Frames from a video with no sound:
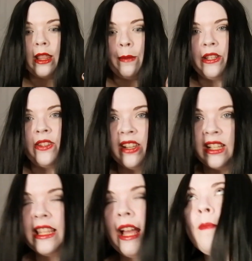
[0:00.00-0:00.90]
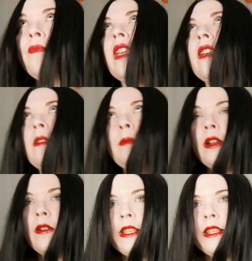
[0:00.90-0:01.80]
Let me just fix that. But
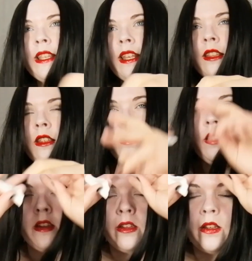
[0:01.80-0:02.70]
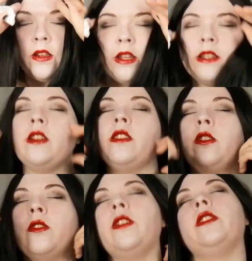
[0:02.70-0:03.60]
no, it's not the
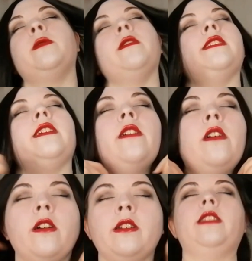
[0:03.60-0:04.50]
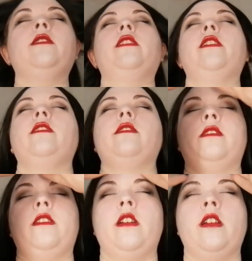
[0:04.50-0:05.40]
Grudge. What's it called? The little
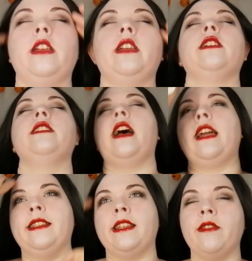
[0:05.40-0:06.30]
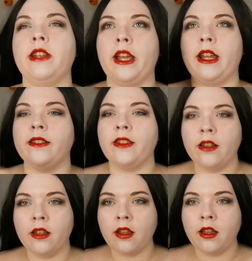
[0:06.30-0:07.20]
girl. You're gonna die in 7
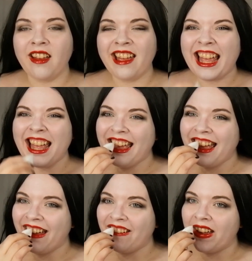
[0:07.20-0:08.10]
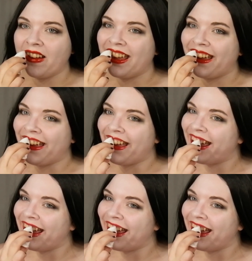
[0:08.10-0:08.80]
days. Help me out here.